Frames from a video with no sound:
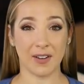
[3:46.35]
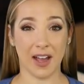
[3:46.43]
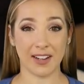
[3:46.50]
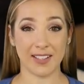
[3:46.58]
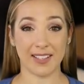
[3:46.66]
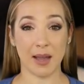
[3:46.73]

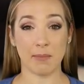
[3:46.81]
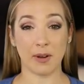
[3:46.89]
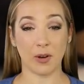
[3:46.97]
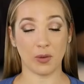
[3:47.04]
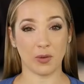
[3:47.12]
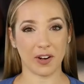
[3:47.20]
are
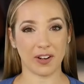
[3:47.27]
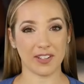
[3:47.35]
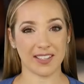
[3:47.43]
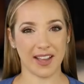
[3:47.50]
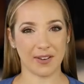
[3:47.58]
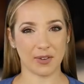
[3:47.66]
seminal
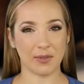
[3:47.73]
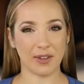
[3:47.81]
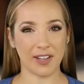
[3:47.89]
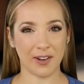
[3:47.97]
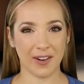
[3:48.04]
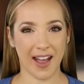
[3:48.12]
works that
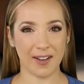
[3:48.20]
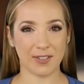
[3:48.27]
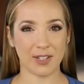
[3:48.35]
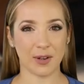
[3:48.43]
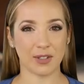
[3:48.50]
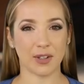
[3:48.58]
reveal how
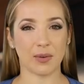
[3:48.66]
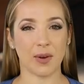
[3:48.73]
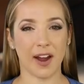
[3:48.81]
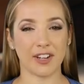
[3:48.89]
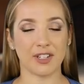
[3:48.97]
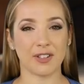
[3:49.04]
social
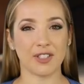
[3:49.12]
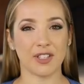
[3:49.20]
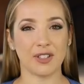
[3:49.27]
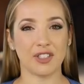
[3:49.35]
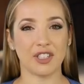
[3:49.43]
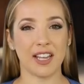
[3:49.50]
pressures
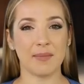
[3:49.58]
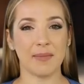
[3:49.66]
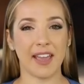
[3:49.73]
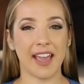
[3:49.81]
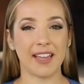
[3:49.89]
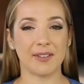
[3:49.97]
can shape
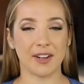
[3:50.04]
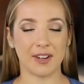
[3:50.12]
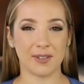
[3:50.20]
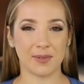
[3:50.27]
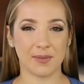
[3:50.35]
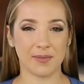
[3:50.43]

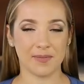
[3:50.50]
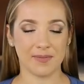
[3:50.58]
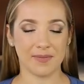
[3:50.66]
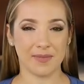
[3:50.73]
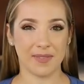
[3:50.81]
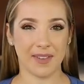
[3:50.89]
behavior.
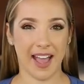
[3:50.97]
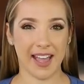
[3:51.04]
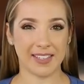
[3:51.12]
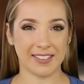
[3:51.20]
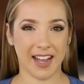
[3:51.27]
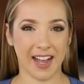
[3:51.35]

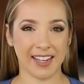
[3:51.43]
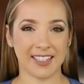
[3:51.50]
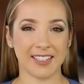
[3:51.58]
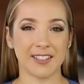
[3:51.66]
Anxiety